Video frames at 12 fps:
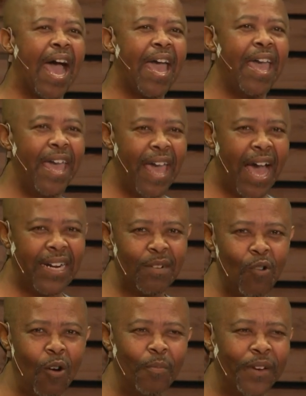Eh, haru
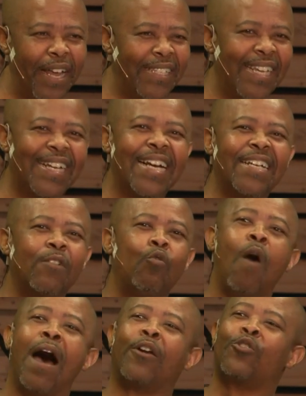amunate rare
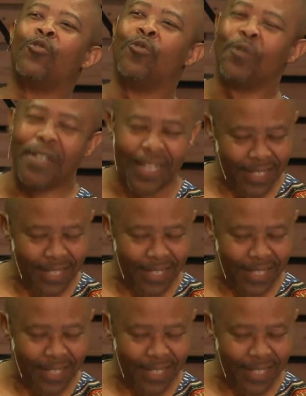kuarona.